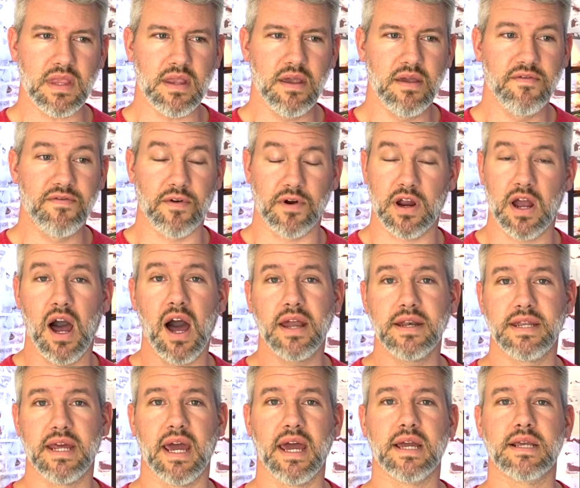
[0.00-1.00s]
For
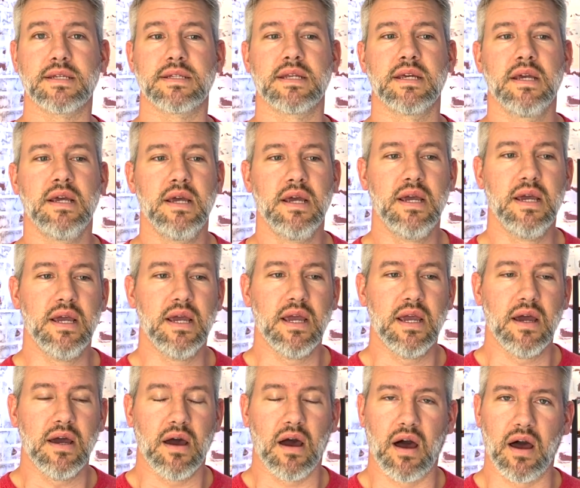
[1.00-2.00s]
context,
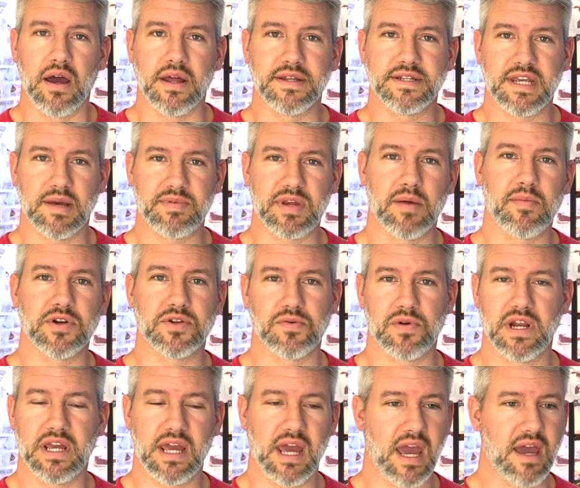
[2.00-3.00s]
on September
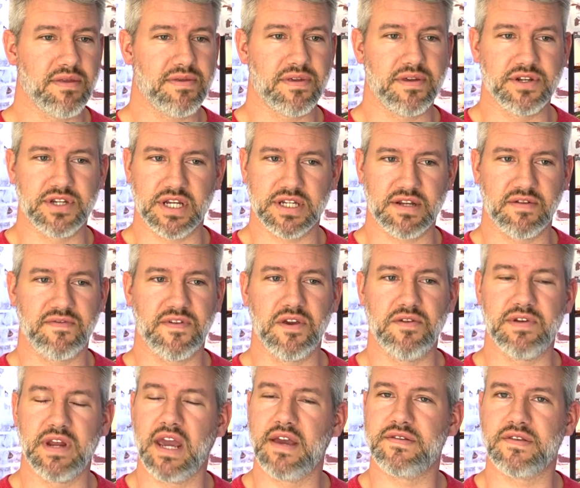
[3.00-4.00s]
28th, just a few
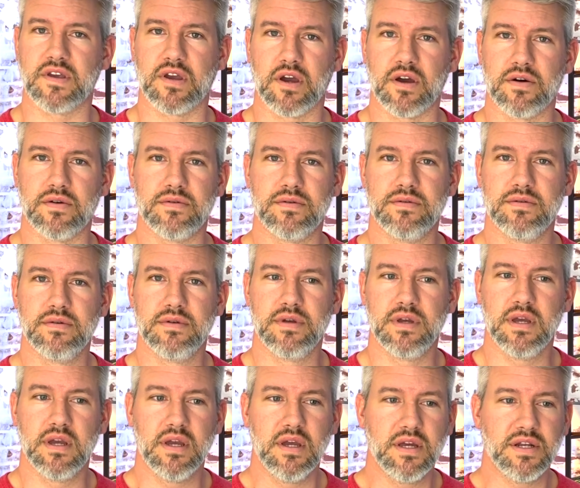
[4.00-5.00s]
days ago,
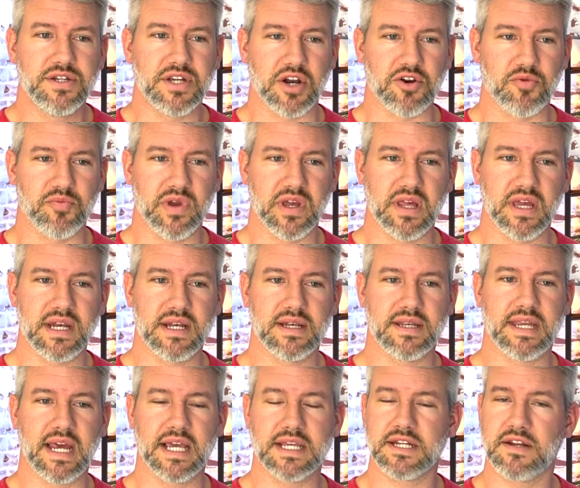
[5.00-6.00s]
General Milley
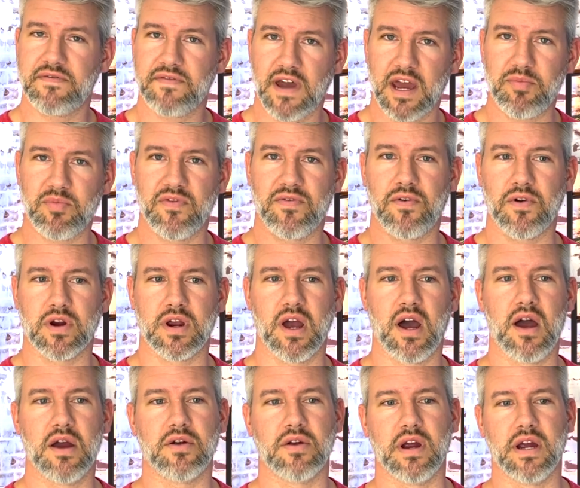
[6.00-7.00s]
testified before
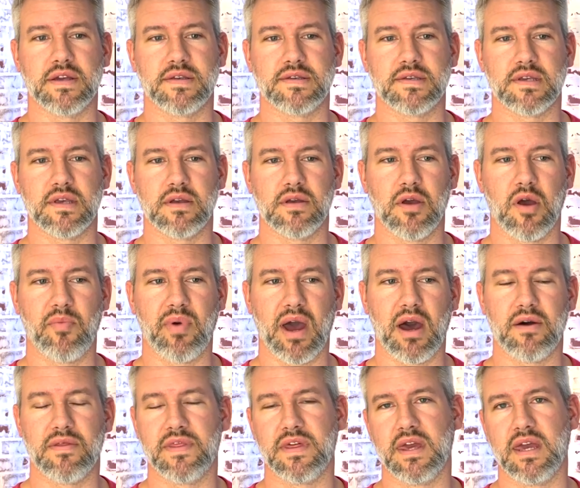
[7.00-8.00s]
Congress
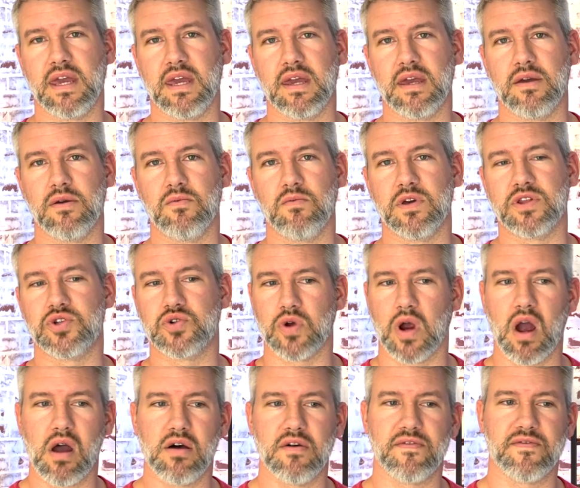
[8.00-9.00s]
about the
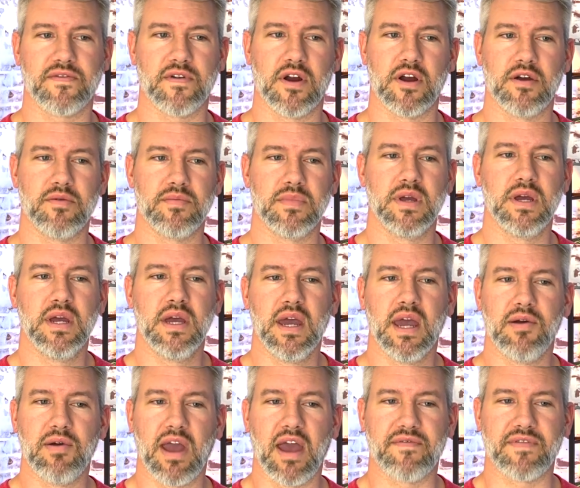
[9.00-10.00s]
withdrawal from
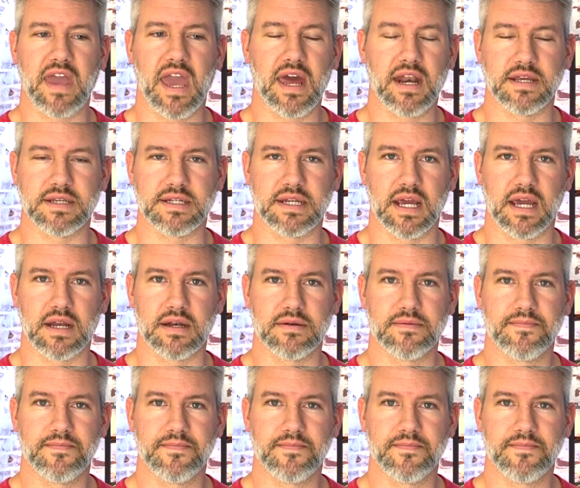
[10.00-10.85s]
Afghanistan.